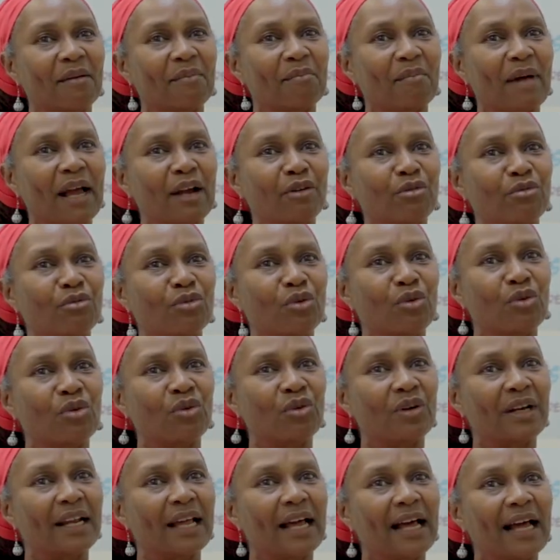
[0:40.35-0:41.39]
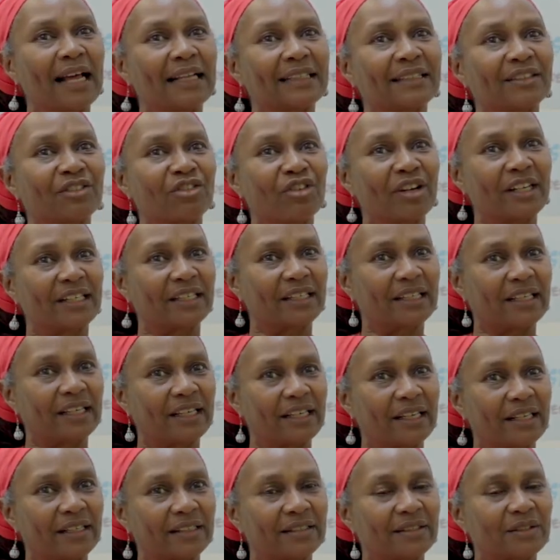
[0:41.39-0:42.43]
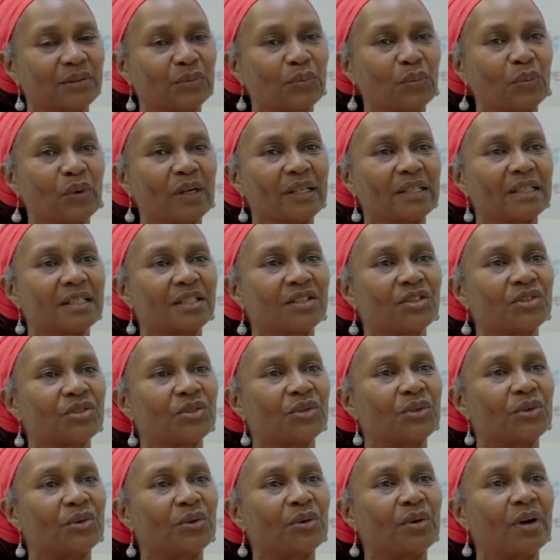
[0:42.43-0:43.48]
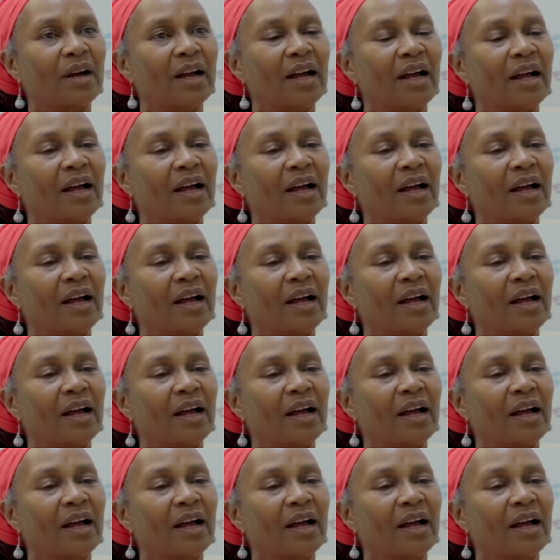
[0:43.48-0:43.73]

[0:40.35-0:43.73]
my role at Greater Cakes was to